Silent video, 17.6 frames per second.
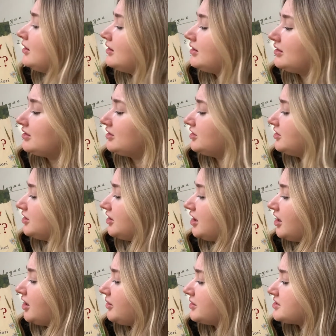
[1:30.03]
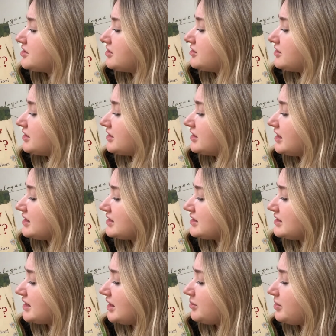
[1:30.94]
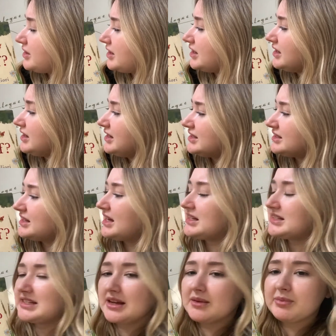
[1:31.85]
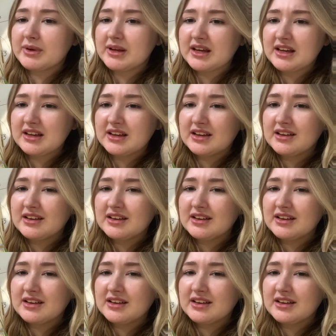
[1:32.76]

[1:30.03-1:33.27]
No, I don't think that's Debbie. Is that Debbie?